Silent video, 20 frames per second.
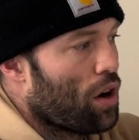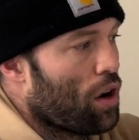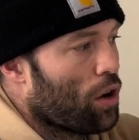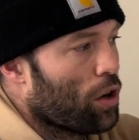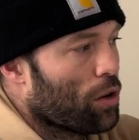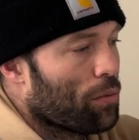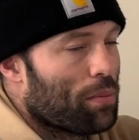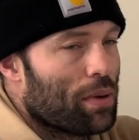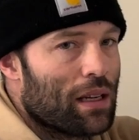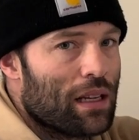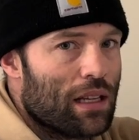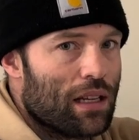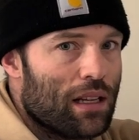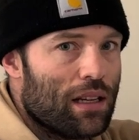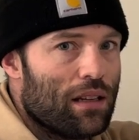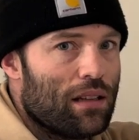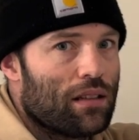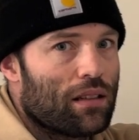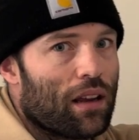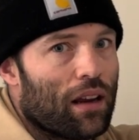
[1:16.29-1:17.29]

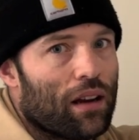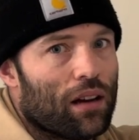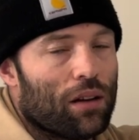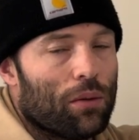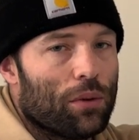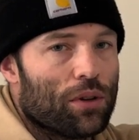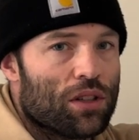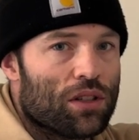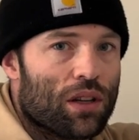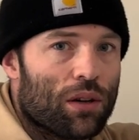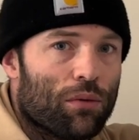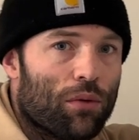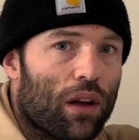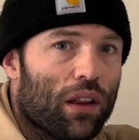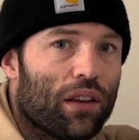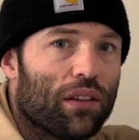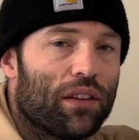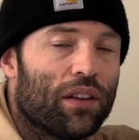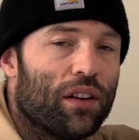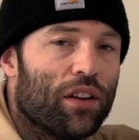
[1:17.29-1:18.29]
RPE scale, which is a
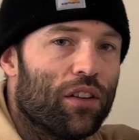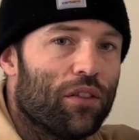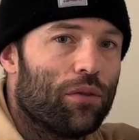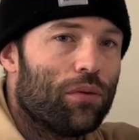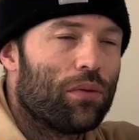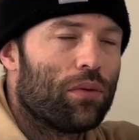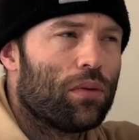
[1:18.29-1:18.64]
relative